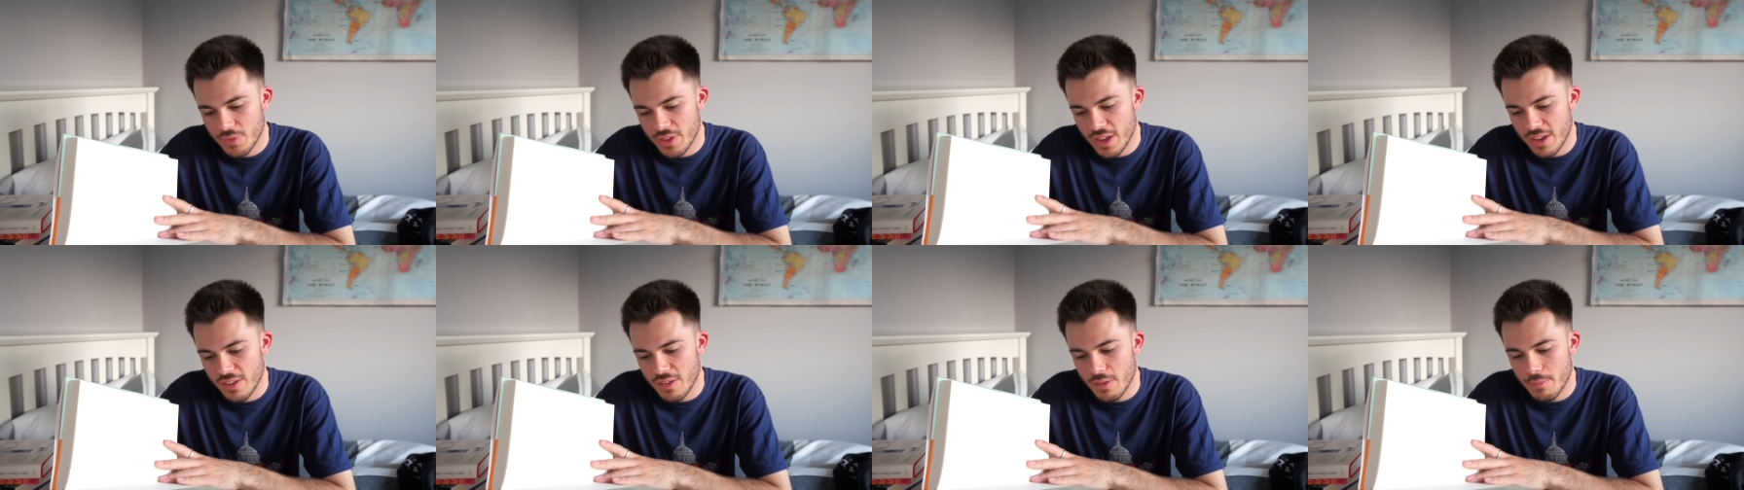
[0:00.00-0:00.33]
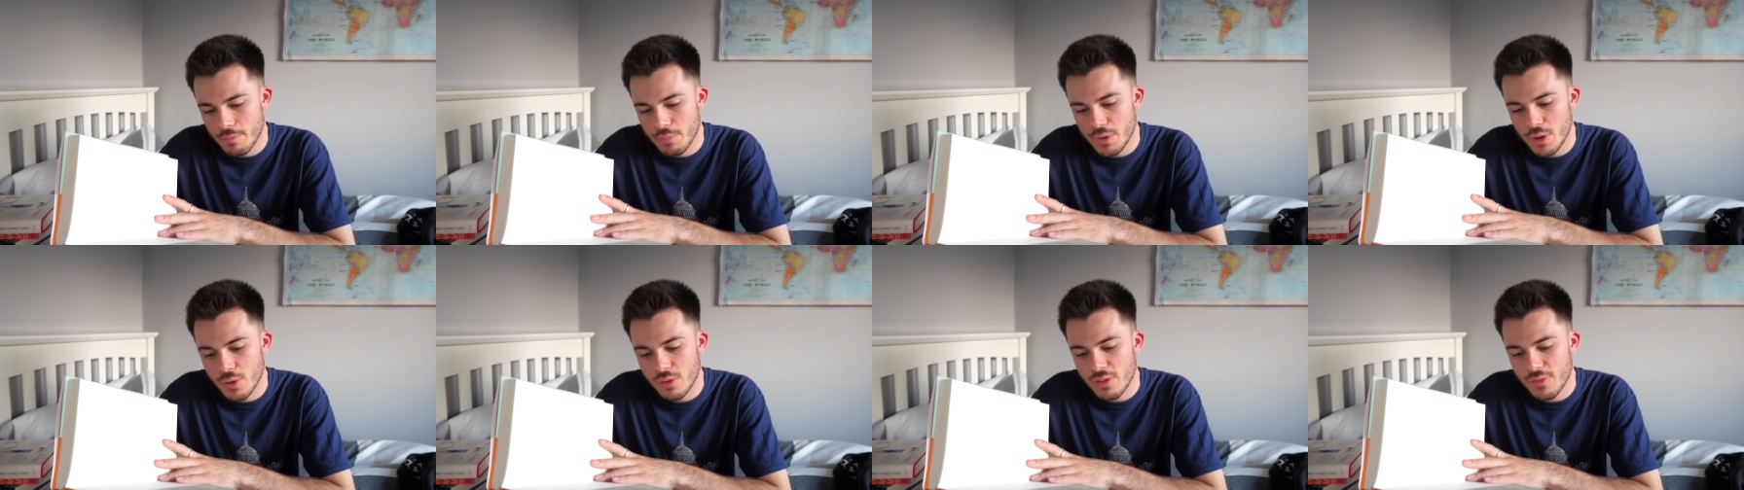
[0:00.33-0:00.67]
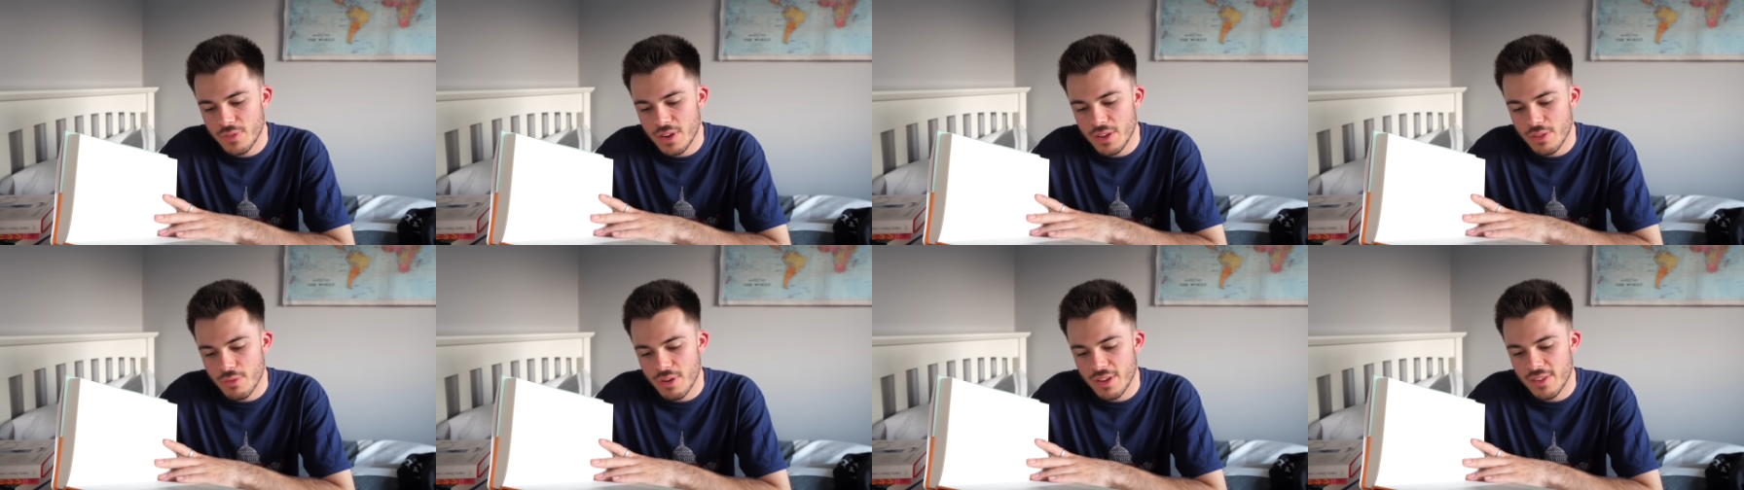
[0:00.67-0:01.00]
This
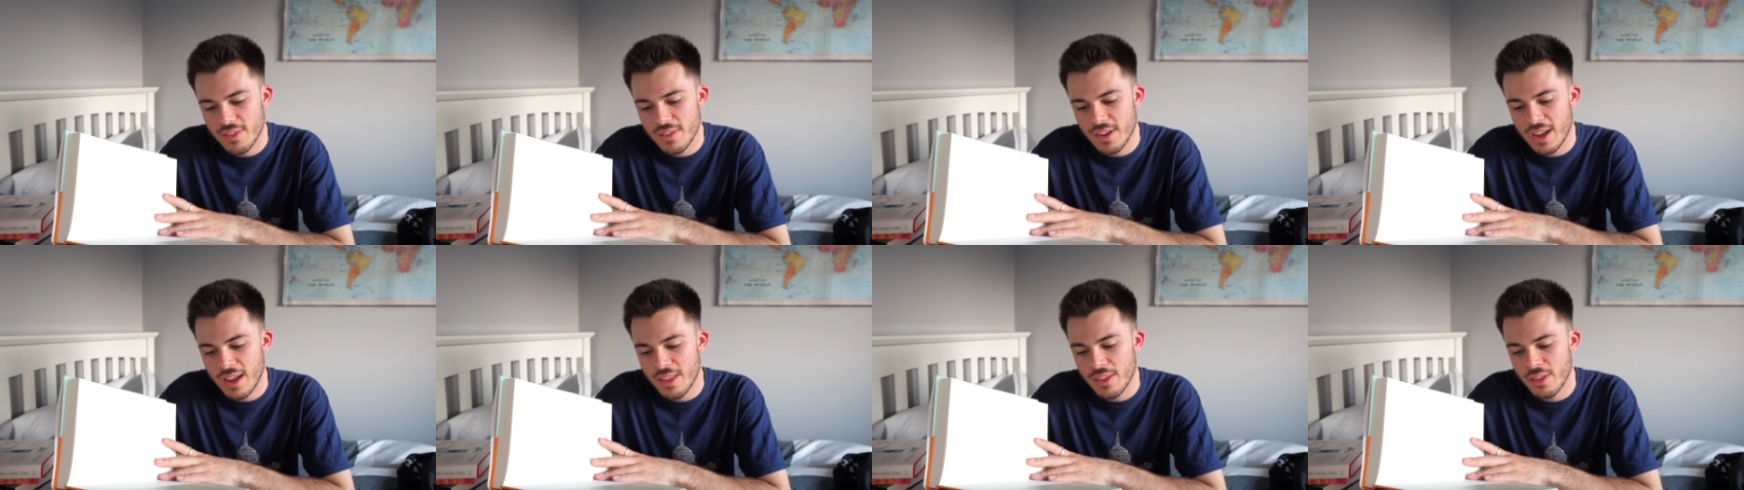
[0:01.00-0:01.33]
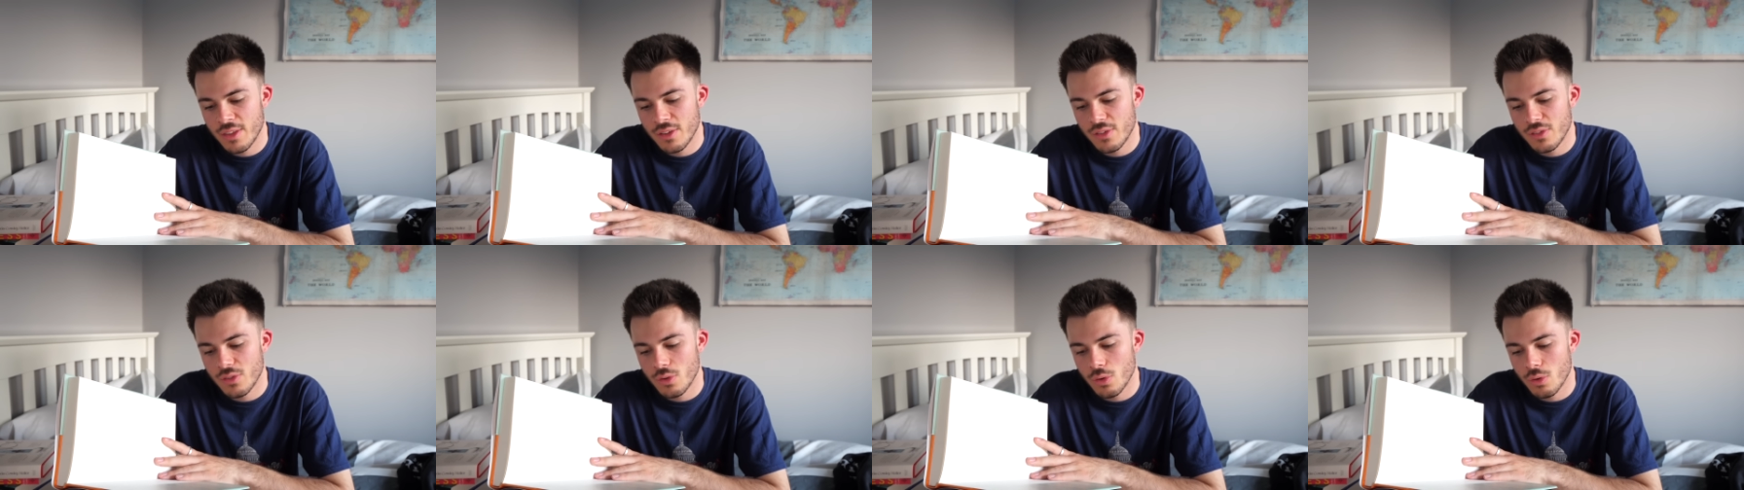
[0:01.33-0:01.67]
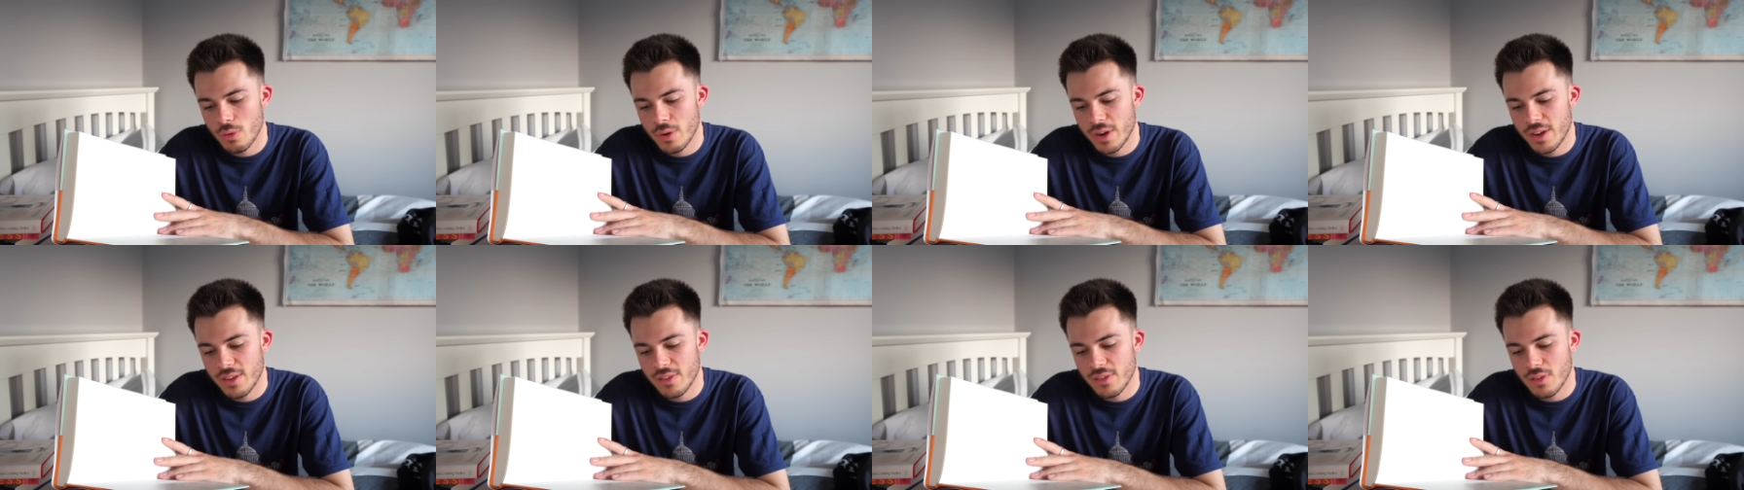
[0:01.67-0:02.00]
beautifully threads together the
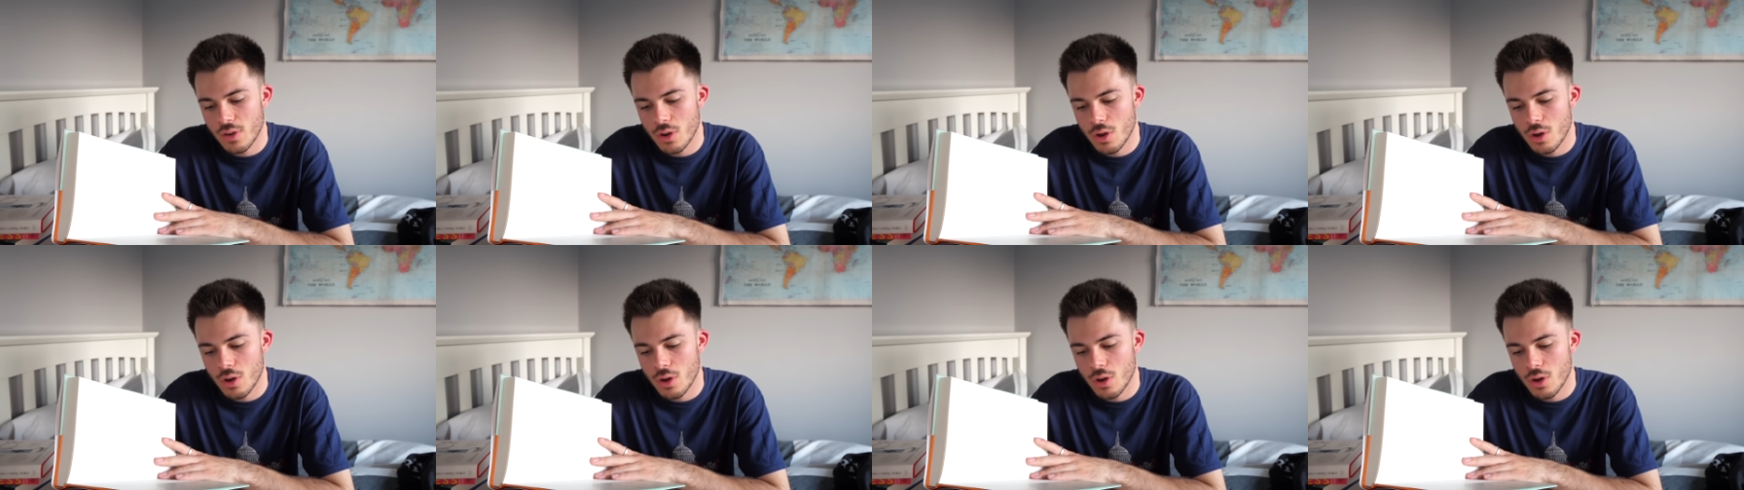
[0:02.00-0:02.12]
stories